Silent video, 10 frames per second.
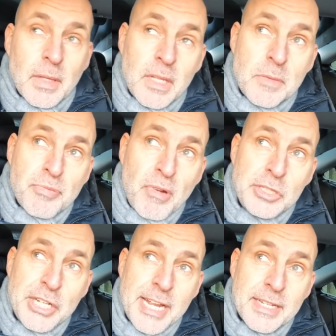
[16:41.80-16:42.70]
This
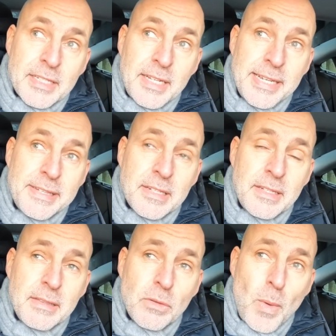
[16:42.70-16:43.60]
project is
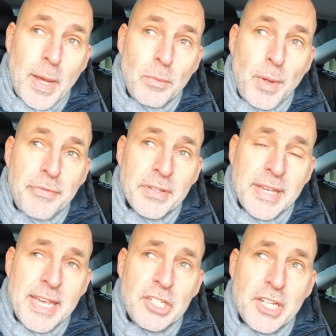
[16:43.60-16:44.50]
the one with
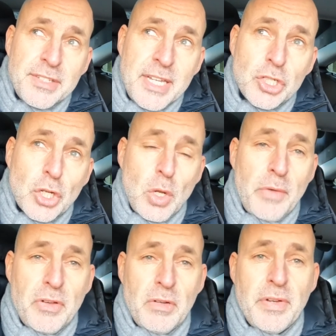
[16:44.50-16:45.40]
this kitchen extension,
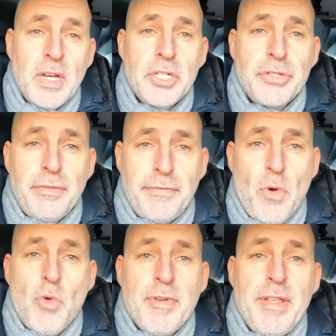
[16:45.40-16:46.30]
loft conversion,
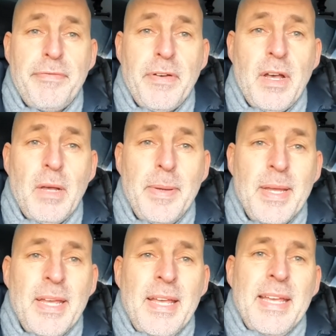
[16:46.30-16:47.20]
full refurb.
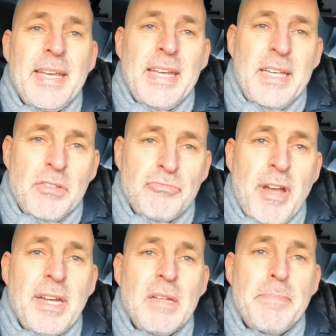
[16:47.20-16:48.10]
It is
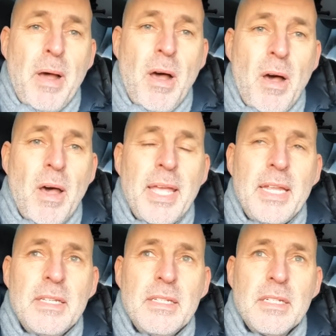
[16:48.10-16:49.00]
running
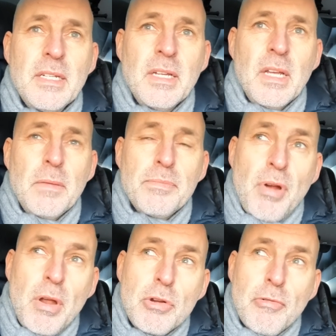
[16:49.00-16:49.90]
behind
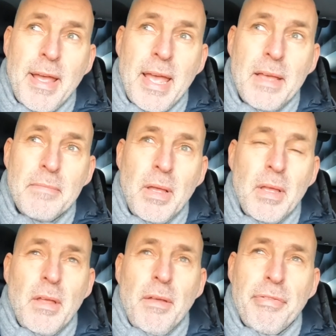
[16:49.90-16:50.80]
program
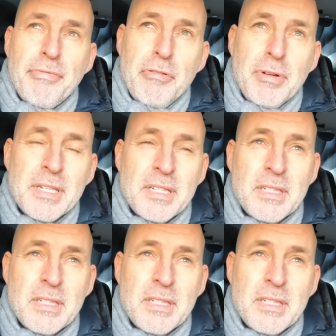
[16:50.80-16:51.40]
through